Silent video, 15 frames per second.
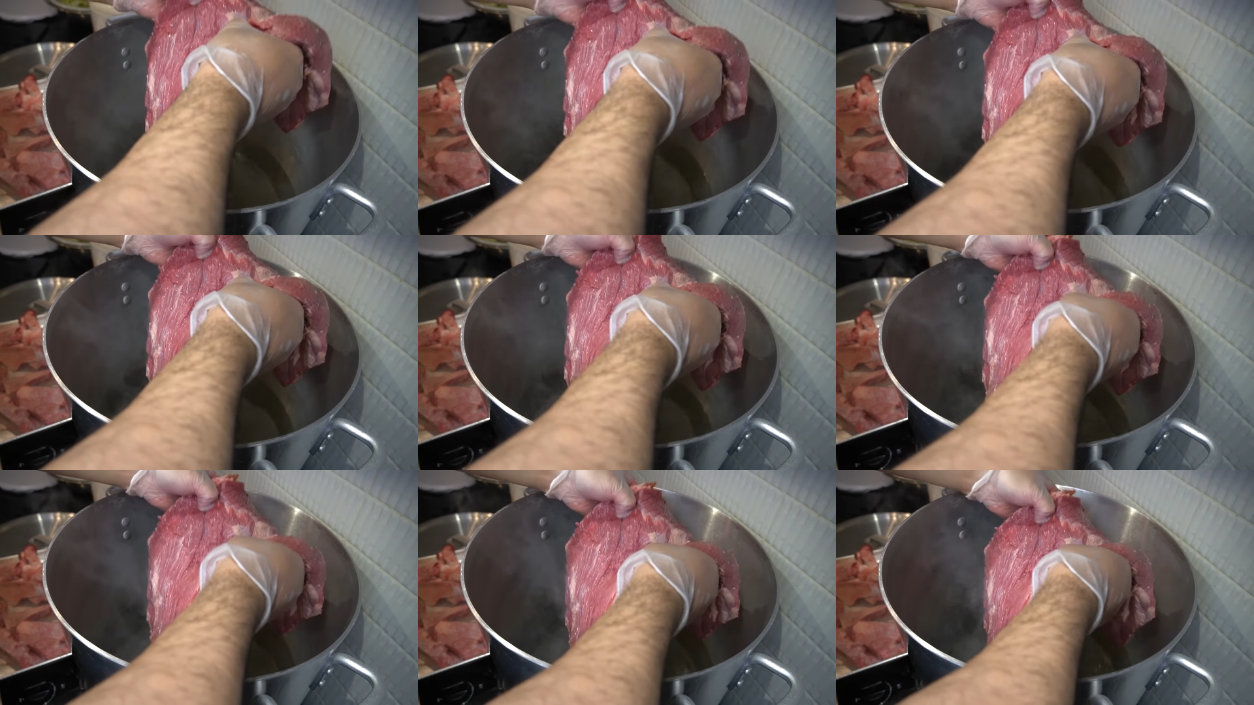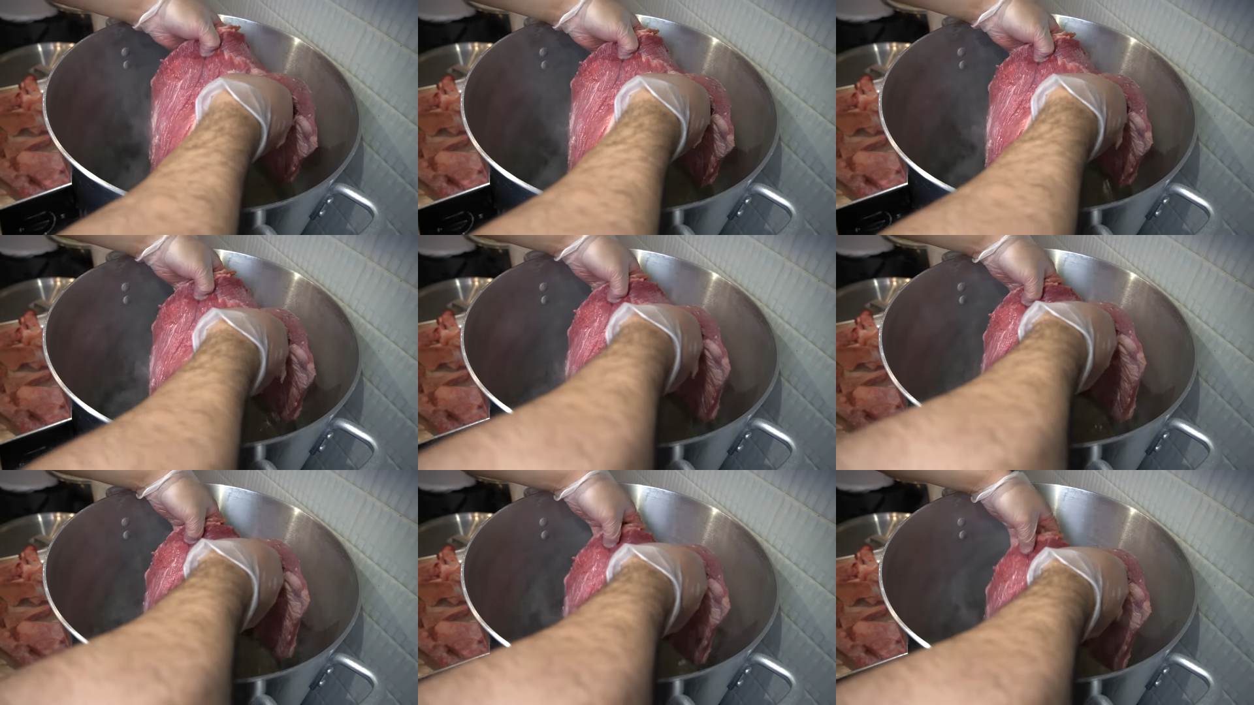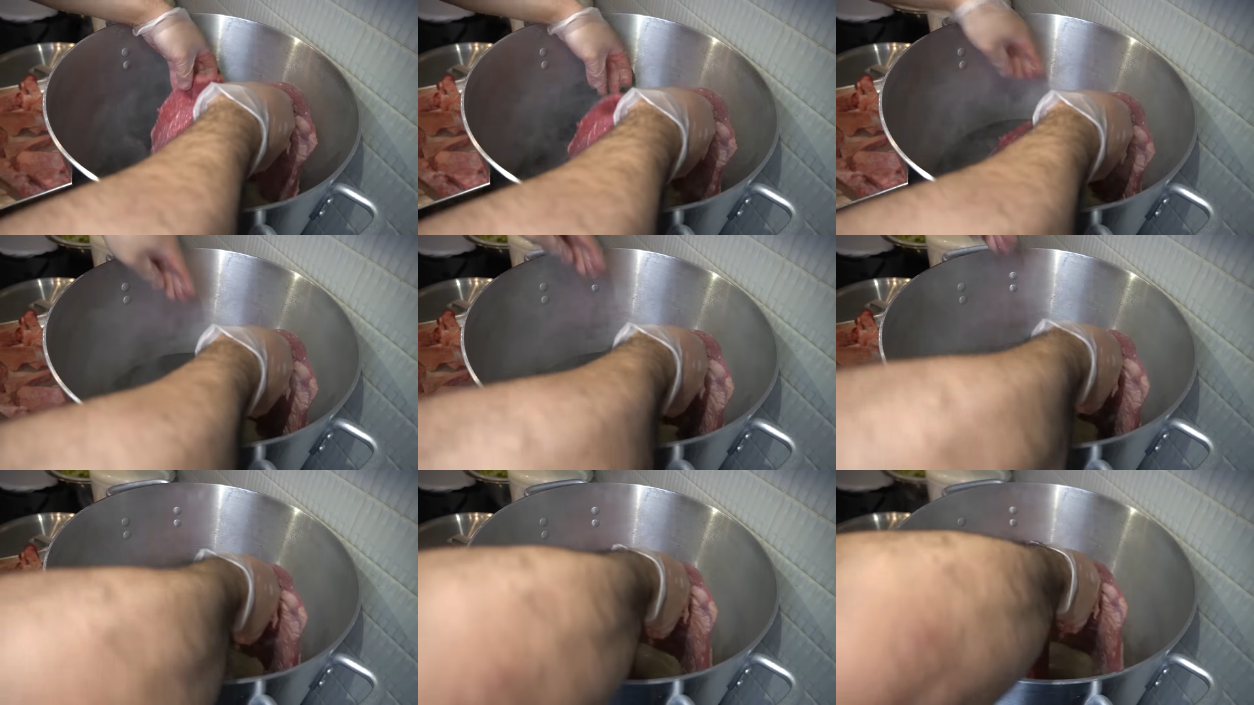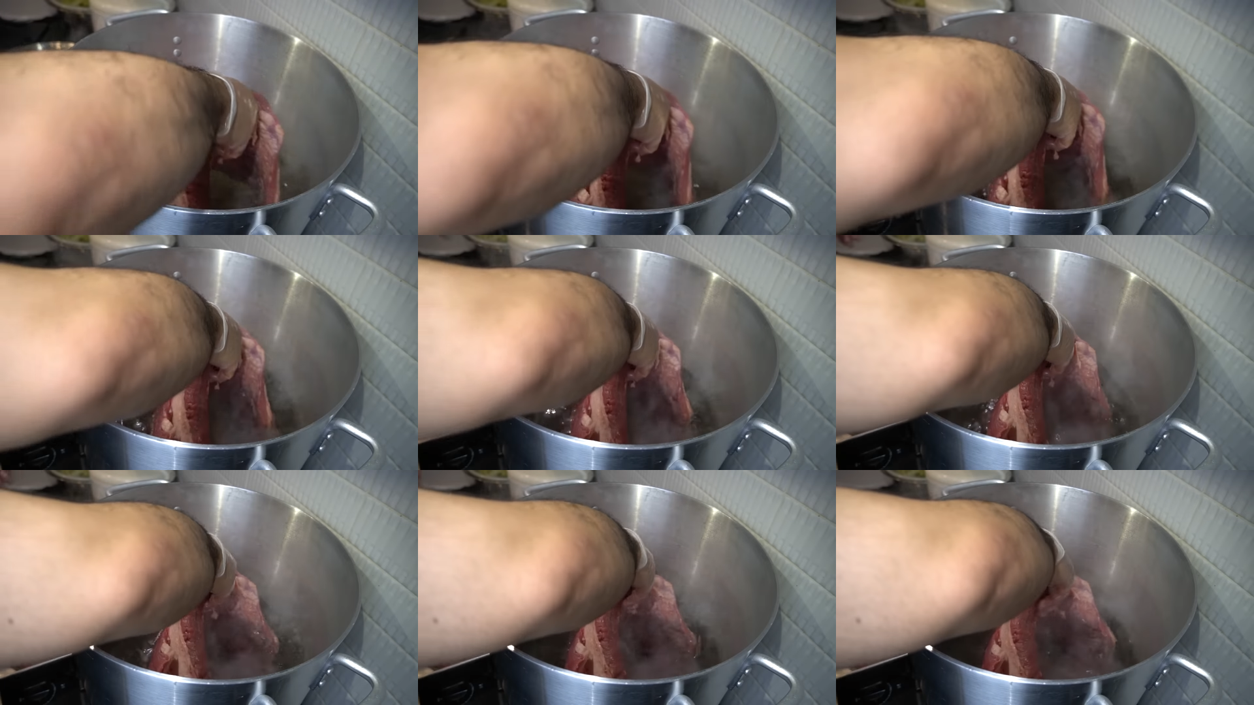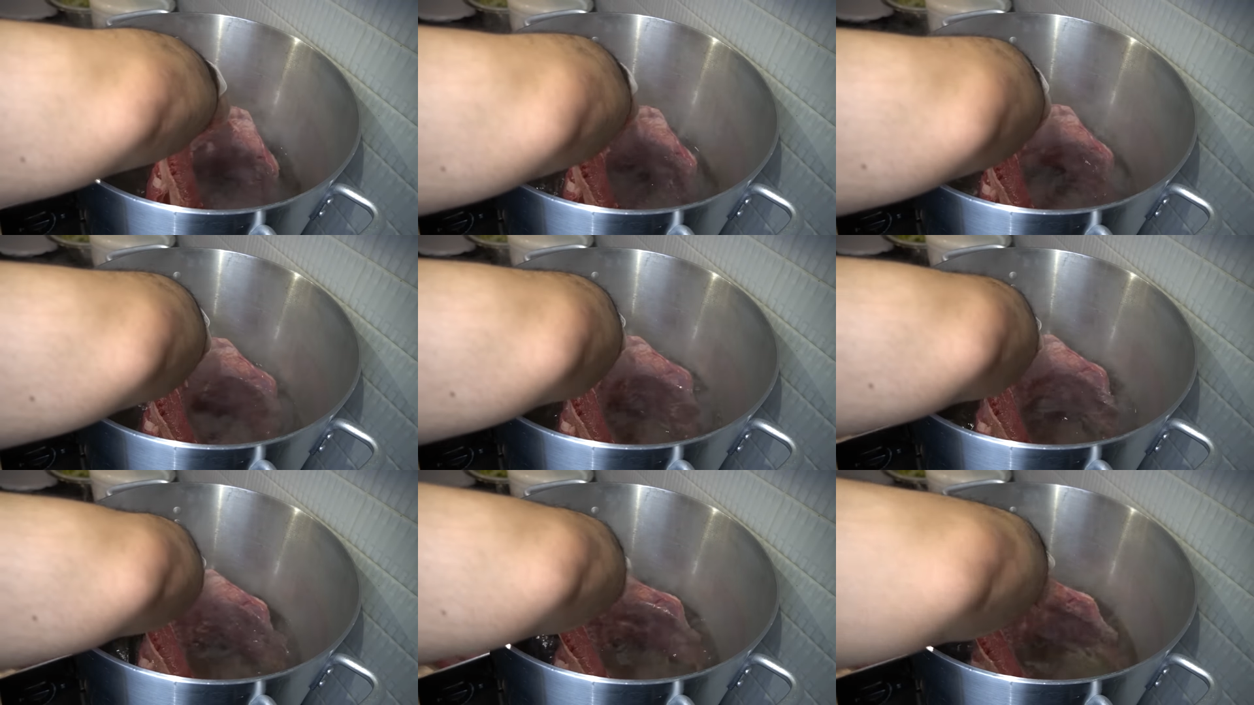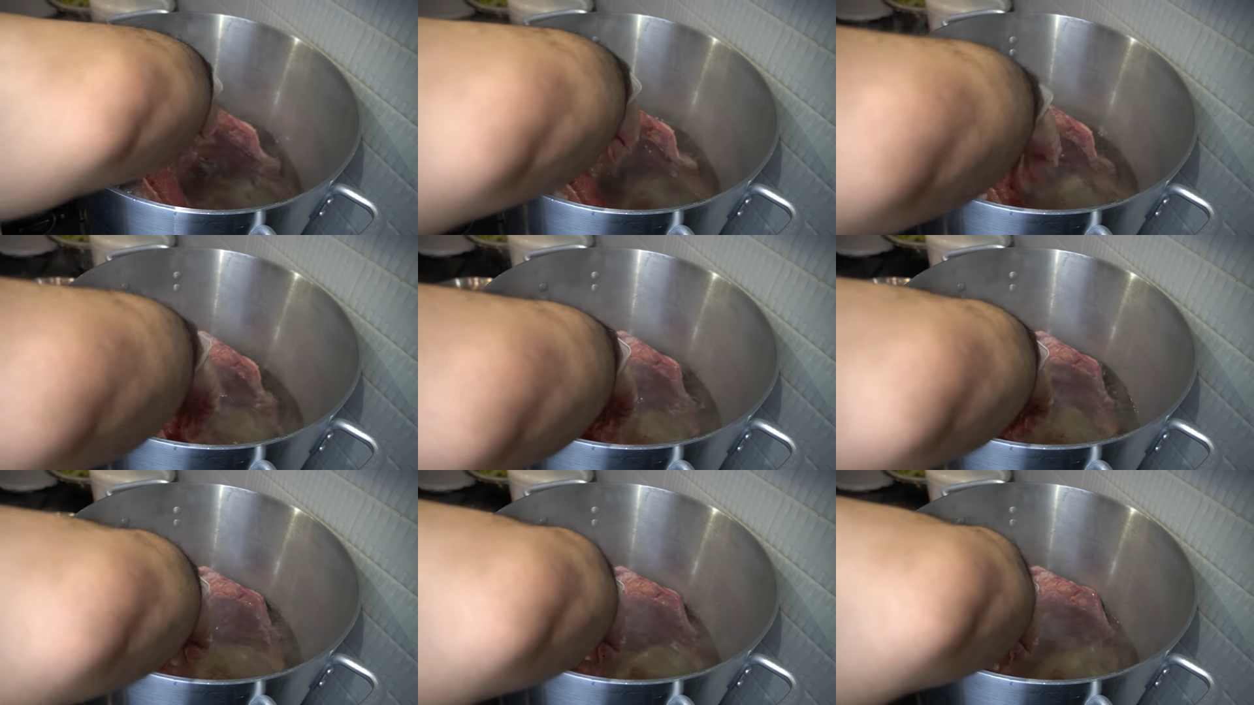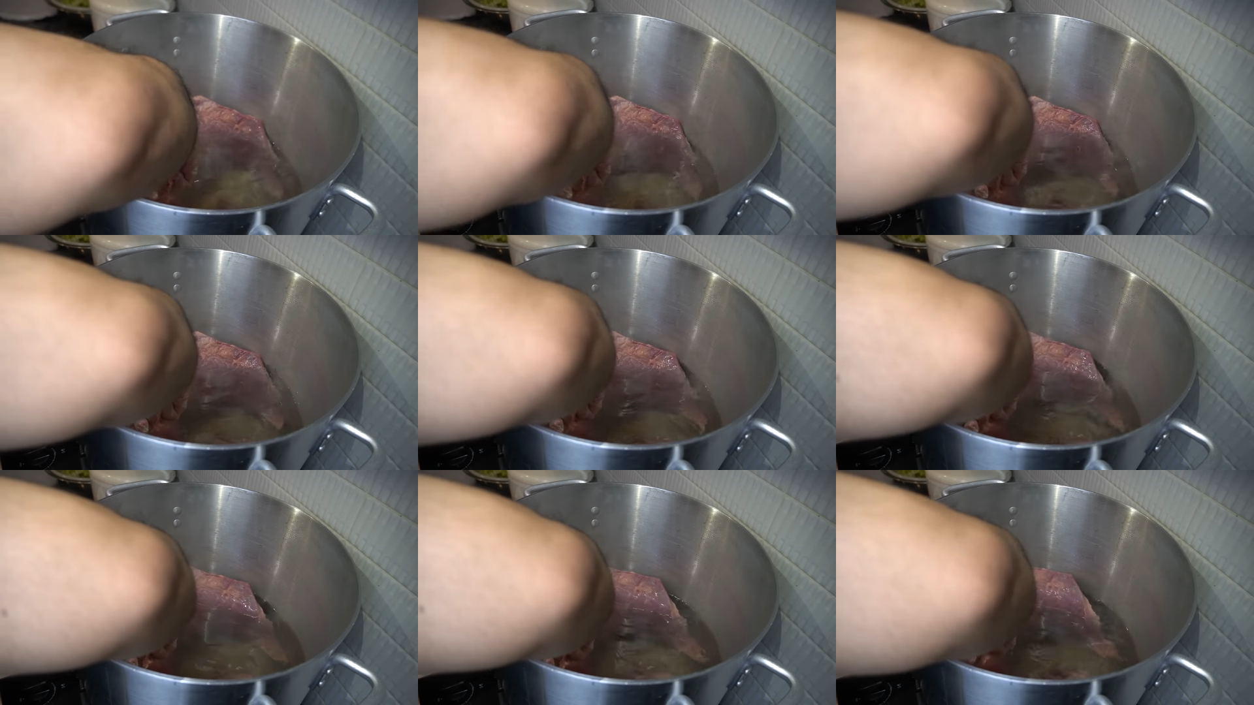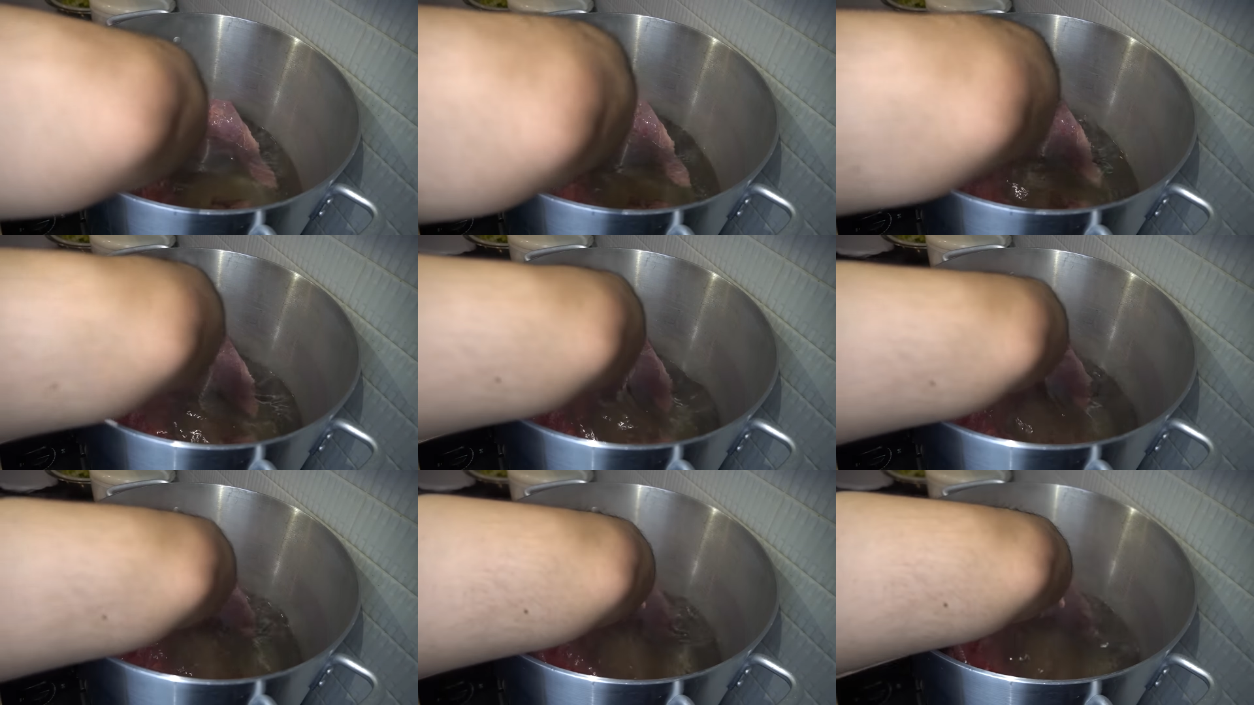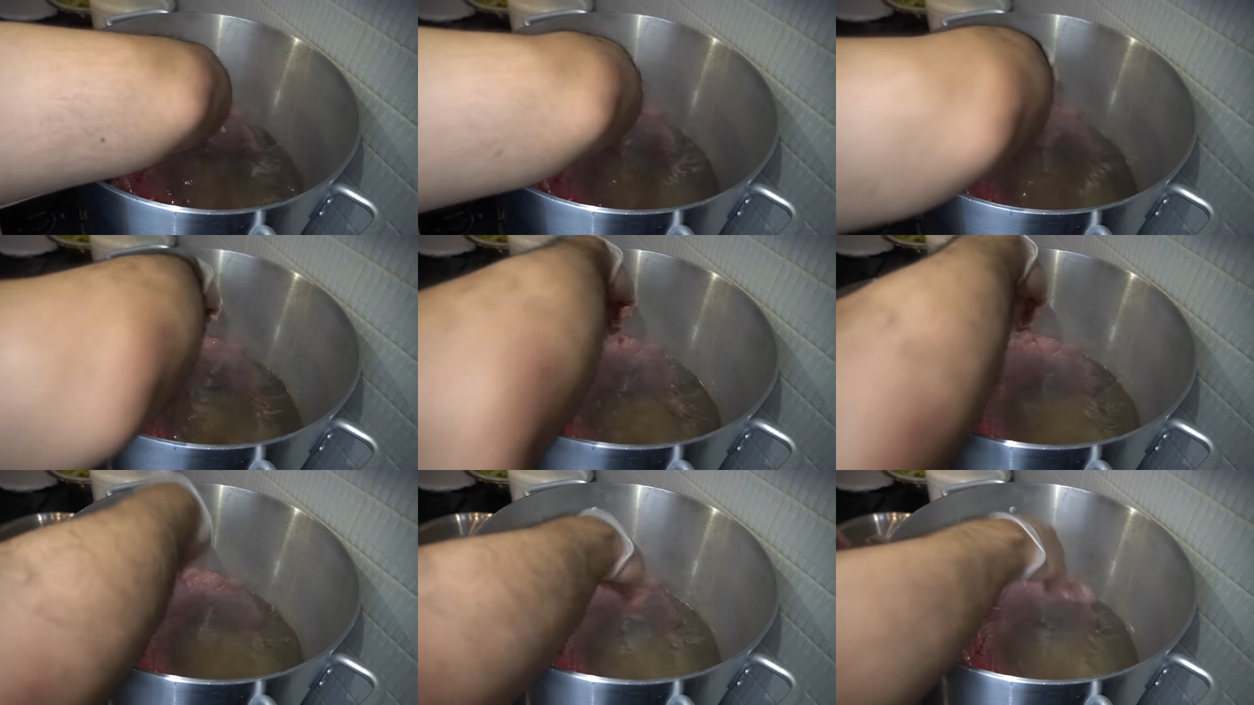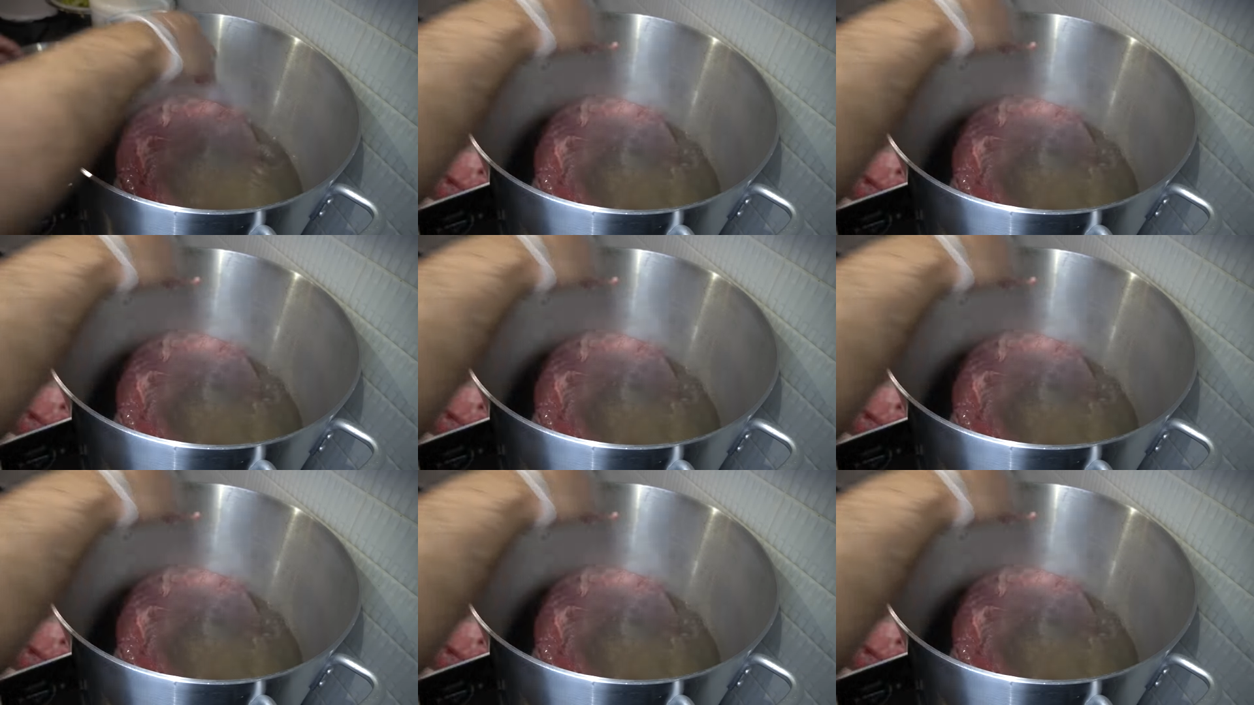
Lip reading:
(no speaker visible)